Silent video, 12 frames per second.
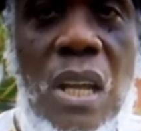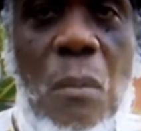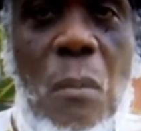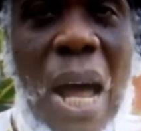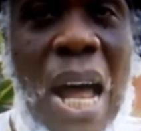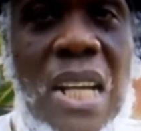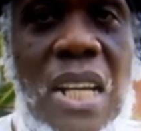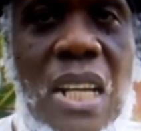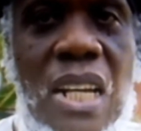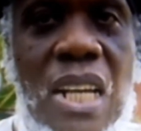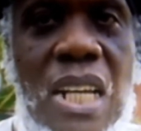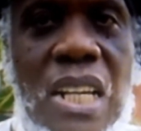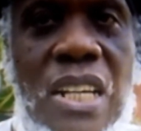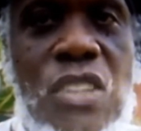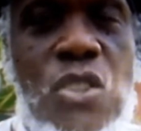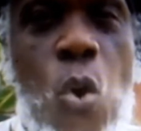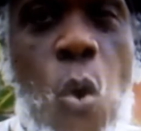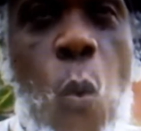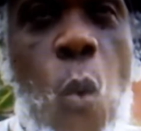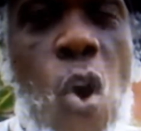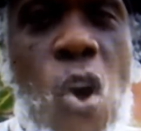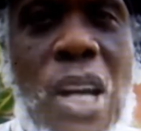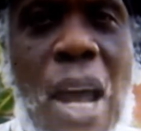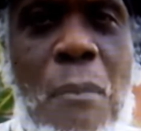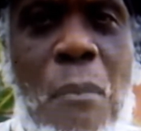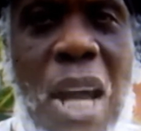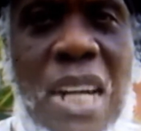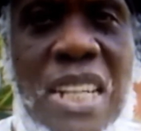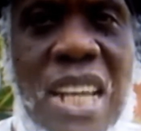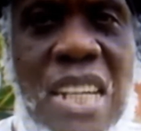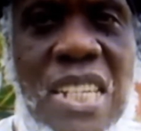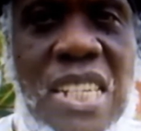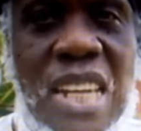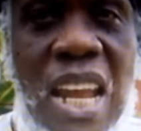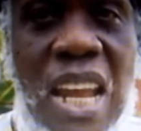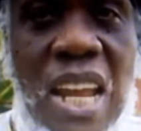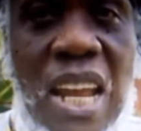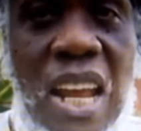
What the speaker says: Man, there's no word that man can say.